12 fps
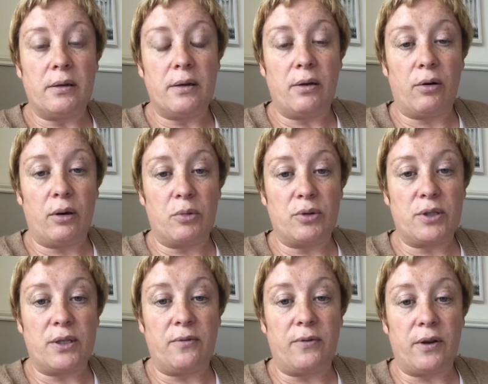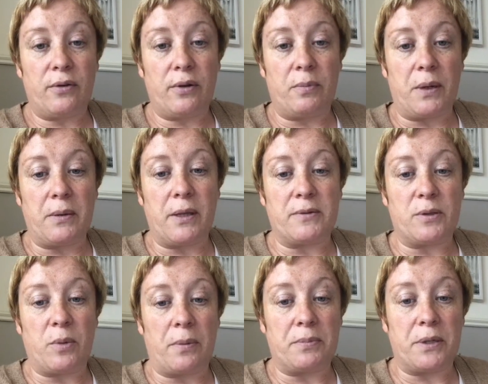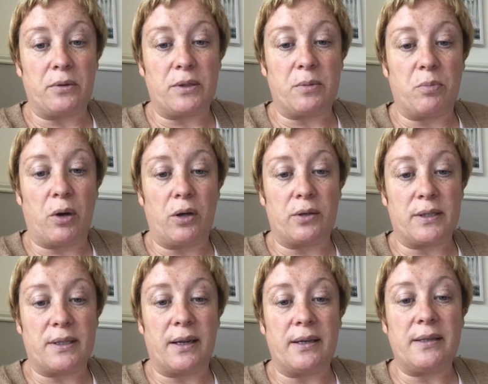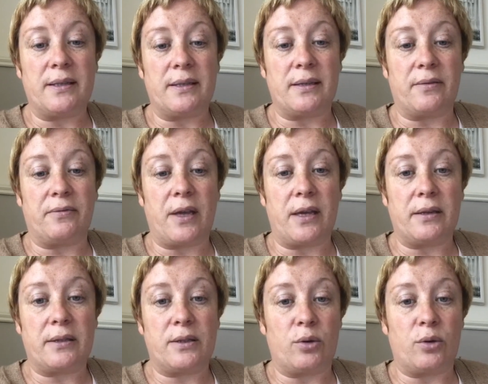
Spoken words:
almost invariably they've swapped out smaller sizes of things,